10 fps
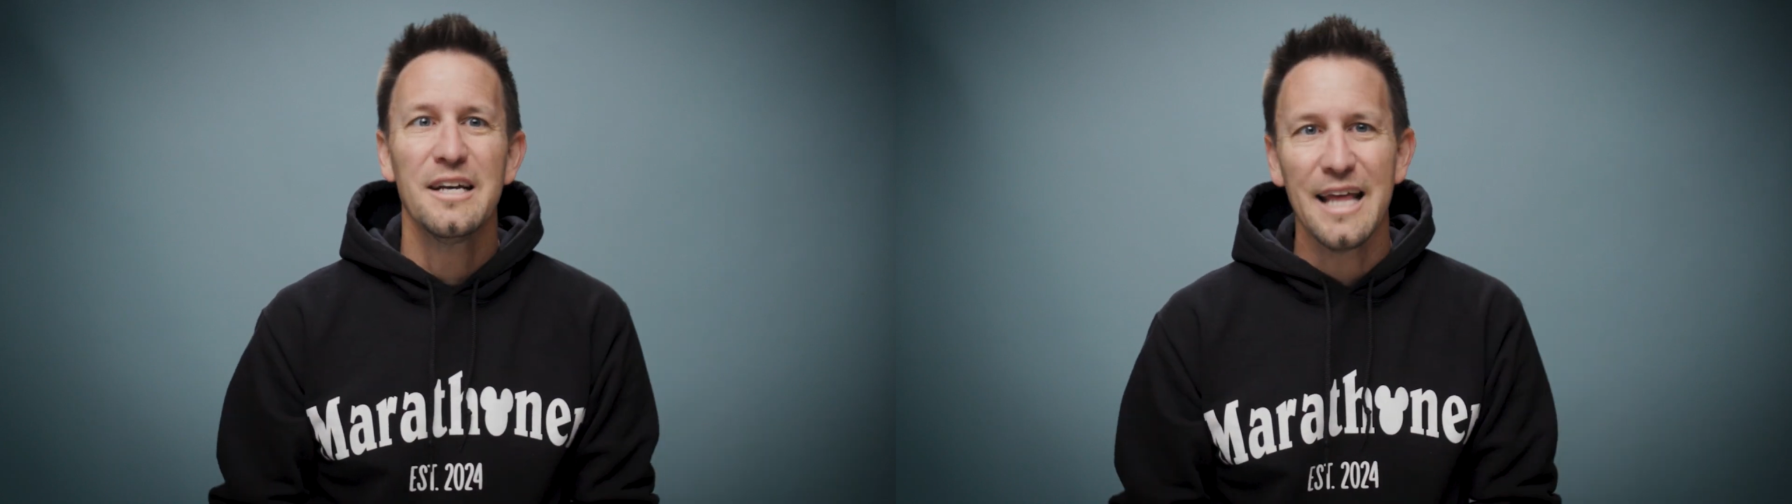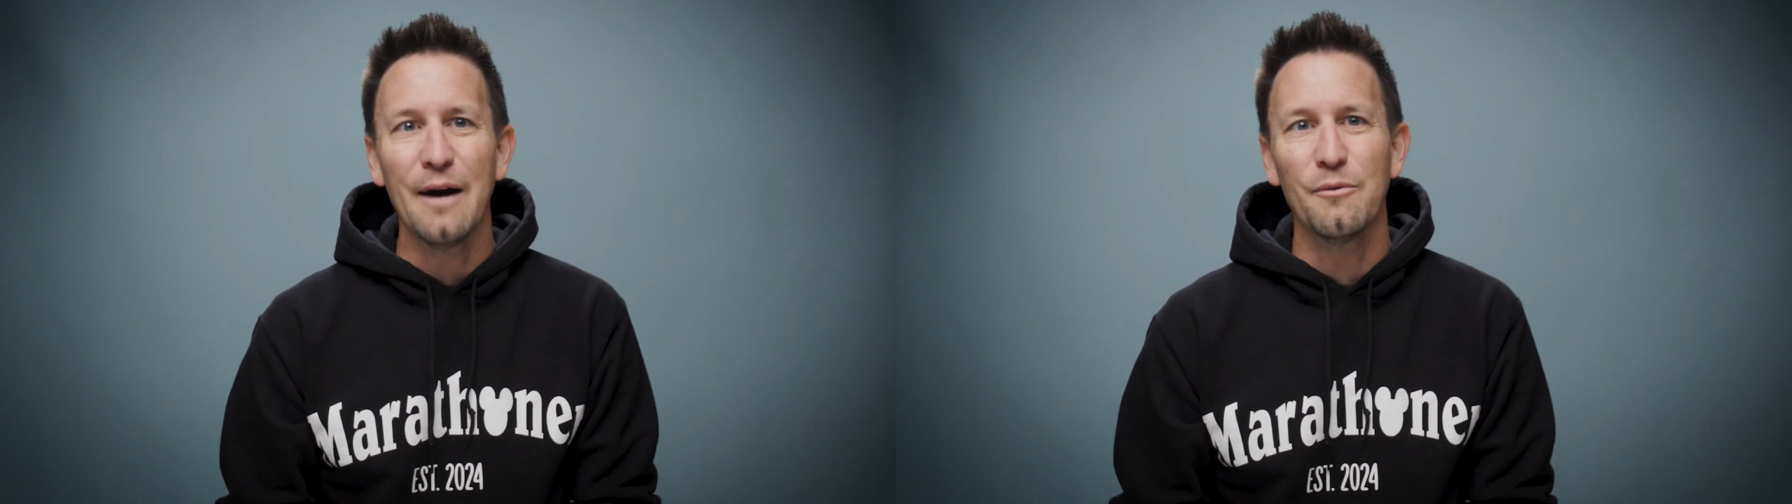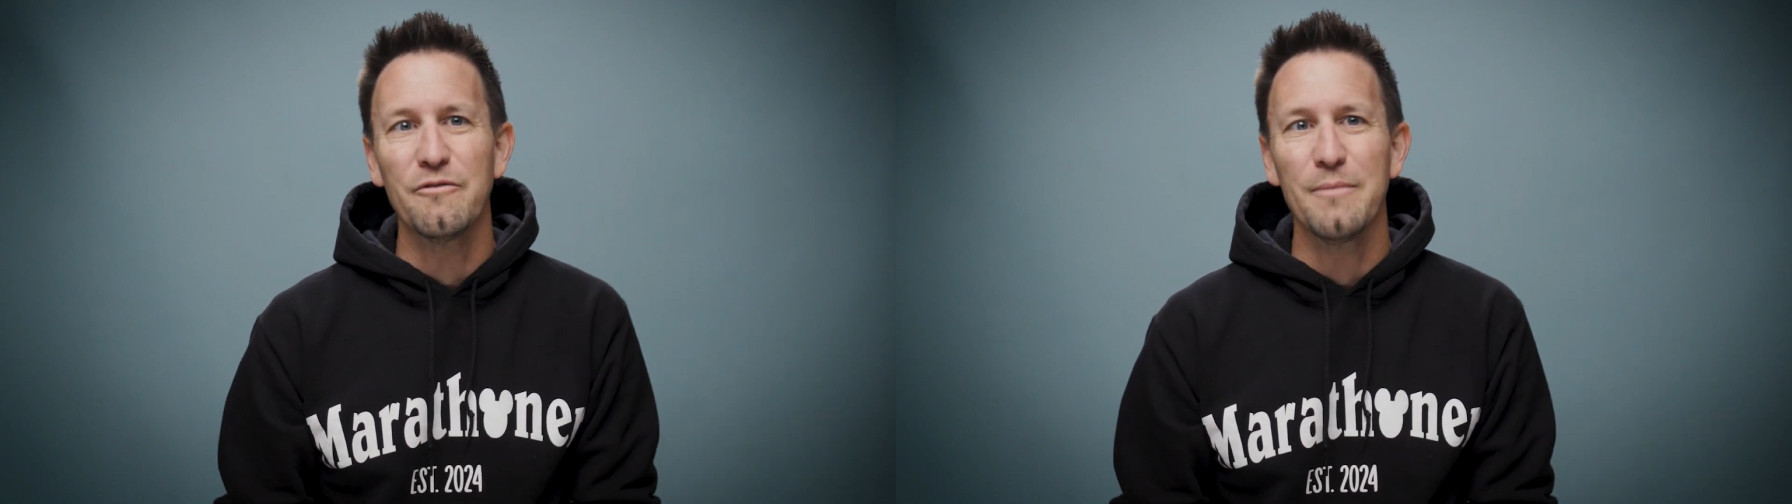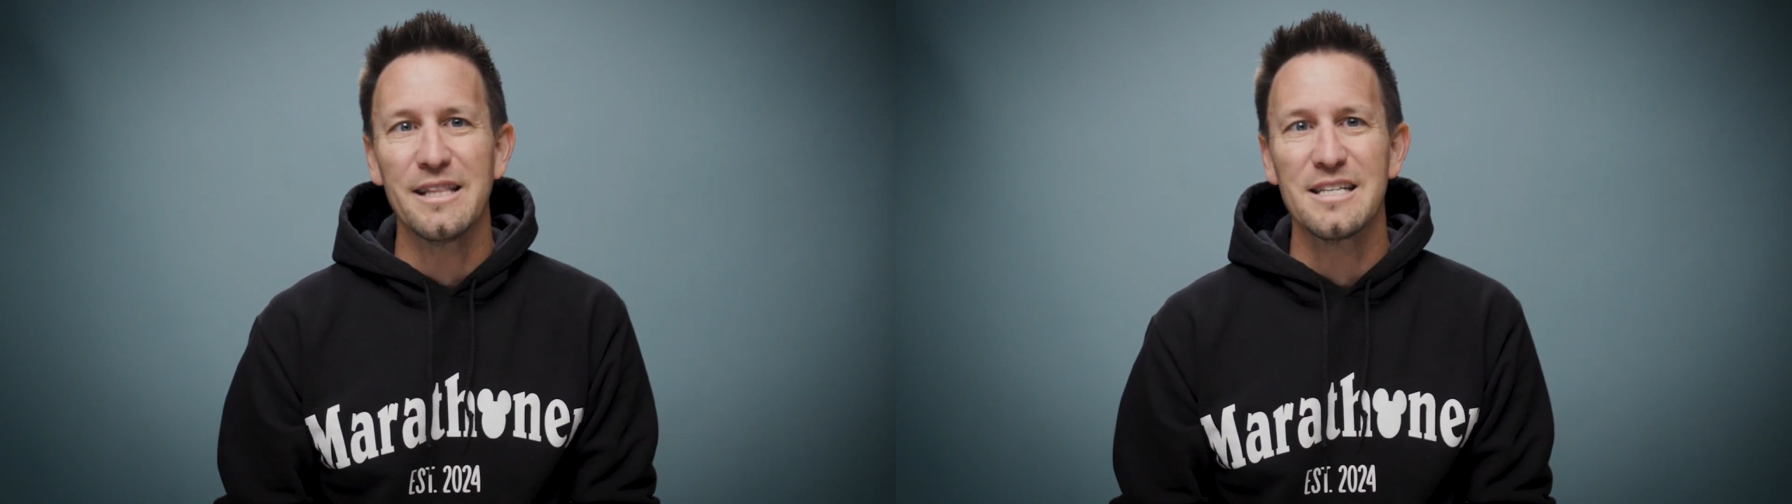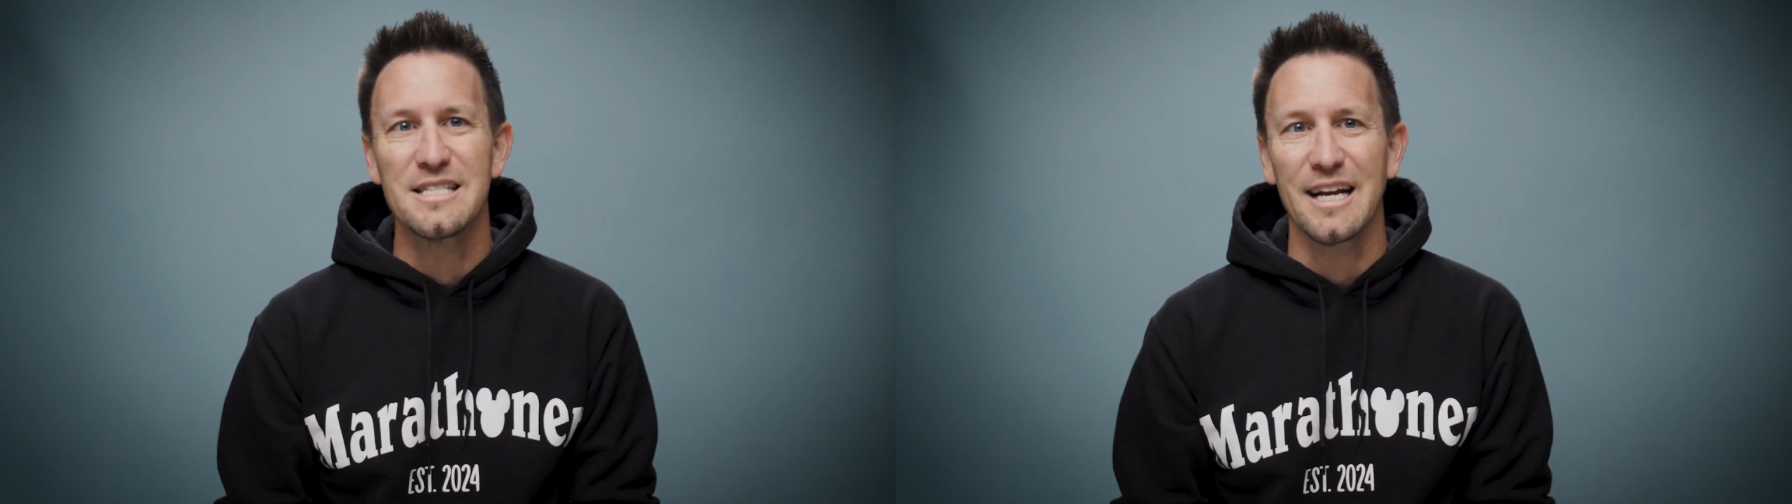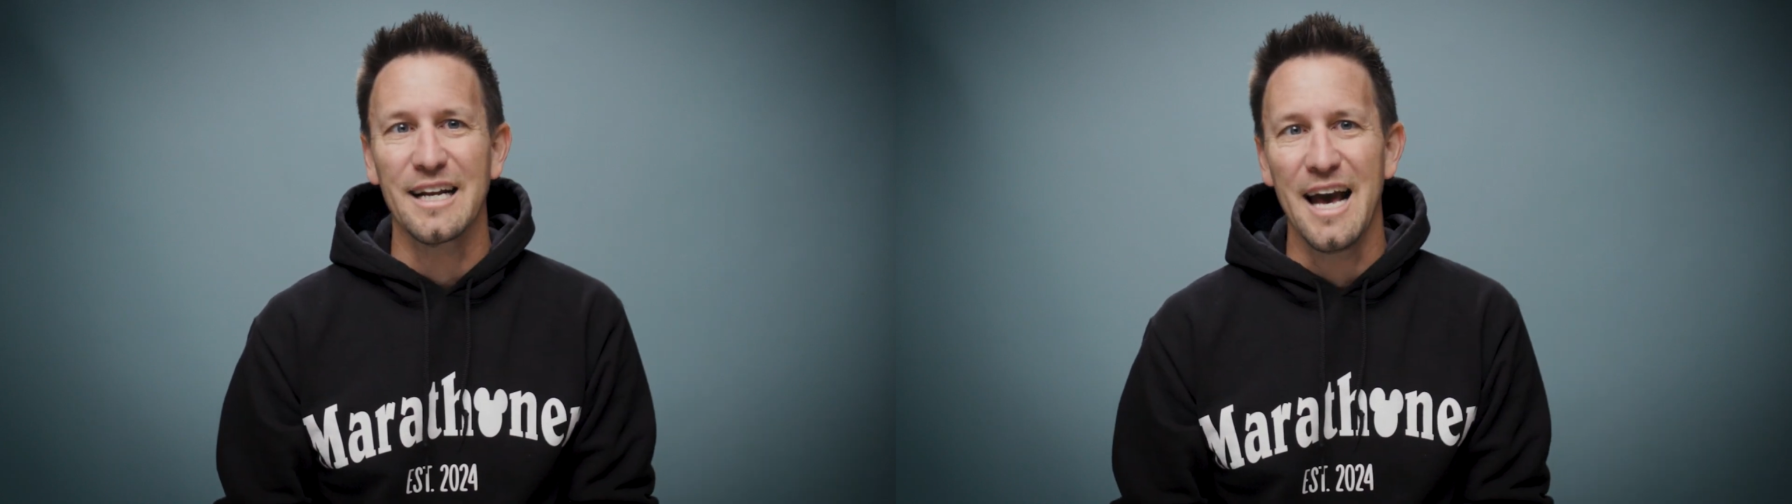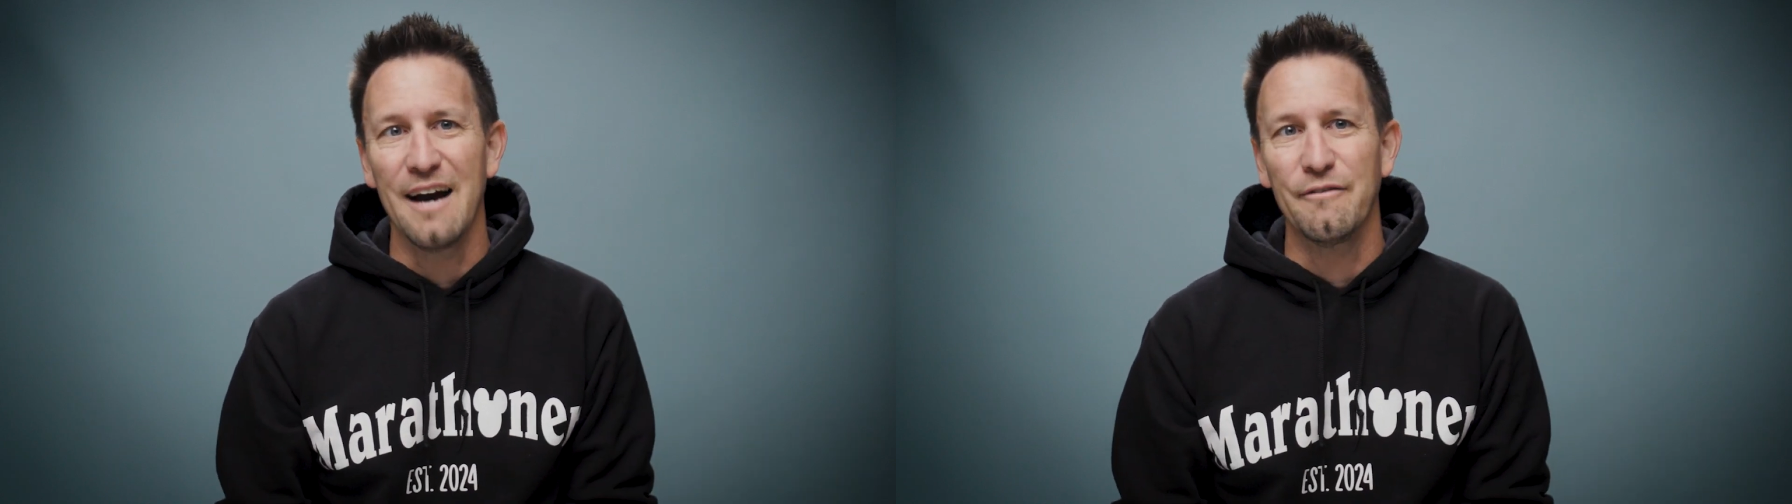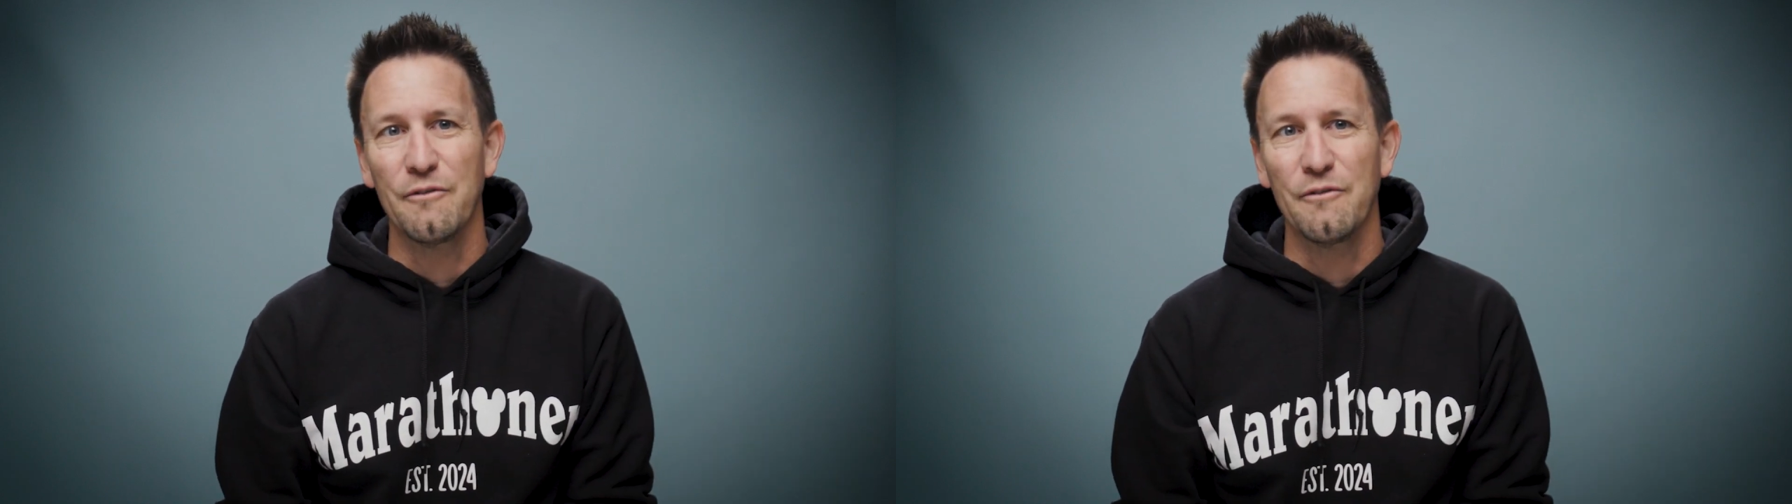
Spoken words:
that would have made the second half